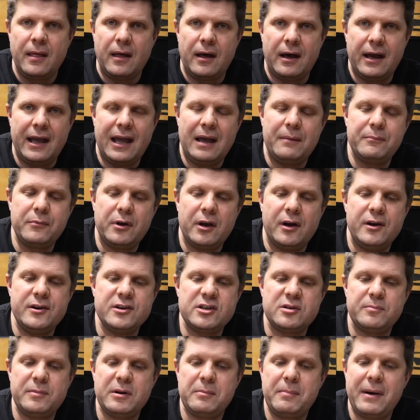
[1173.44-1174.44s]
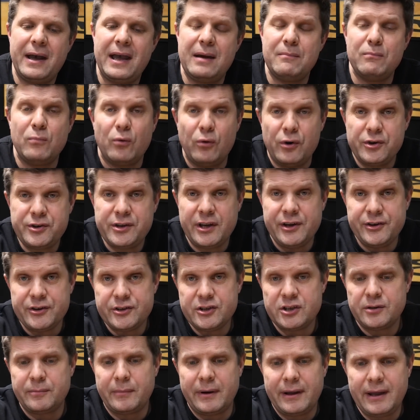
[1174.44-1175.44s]
I am going to be paying more
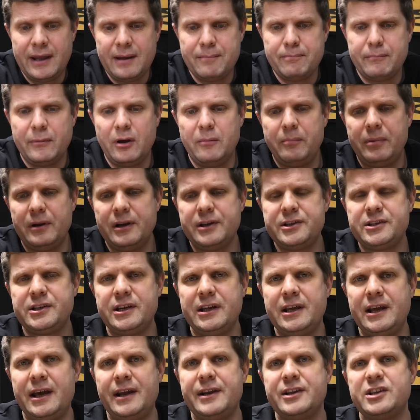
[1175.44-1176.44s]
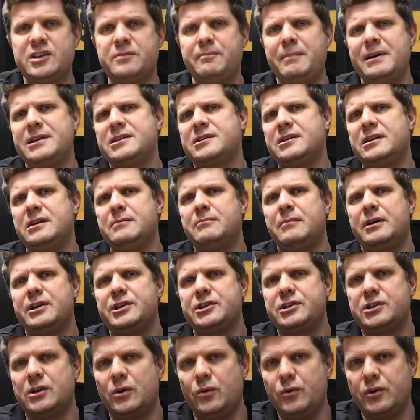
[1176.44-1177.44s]
attention to my hip mobility and especially my
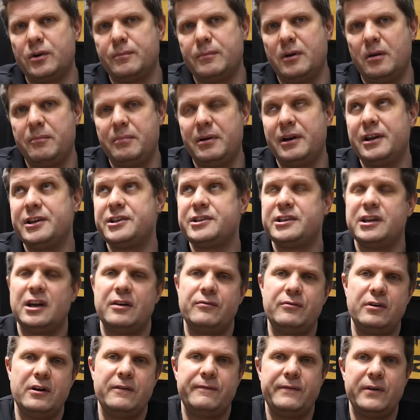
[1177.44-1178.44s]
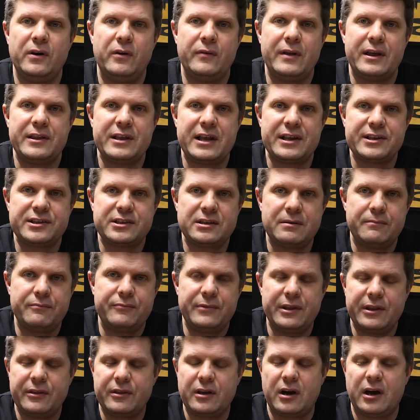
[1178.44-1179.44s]
shoulder mobility. I really feel that that's
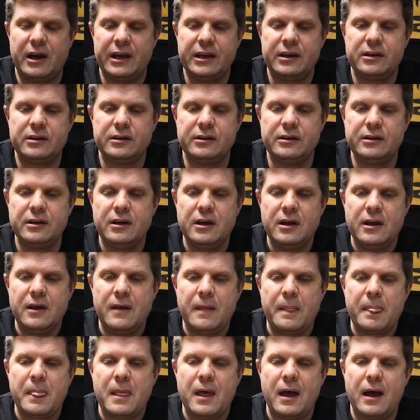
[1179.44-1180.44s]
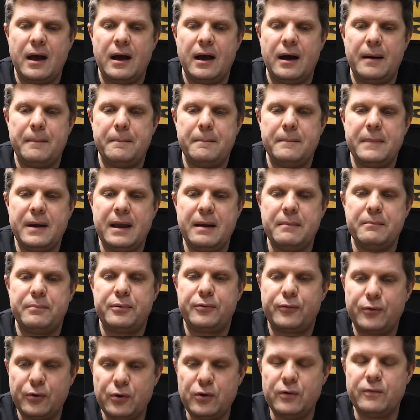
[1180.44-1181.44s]
something that I can
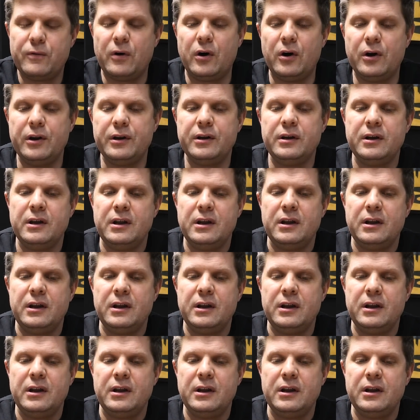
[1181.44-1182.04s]
improve on.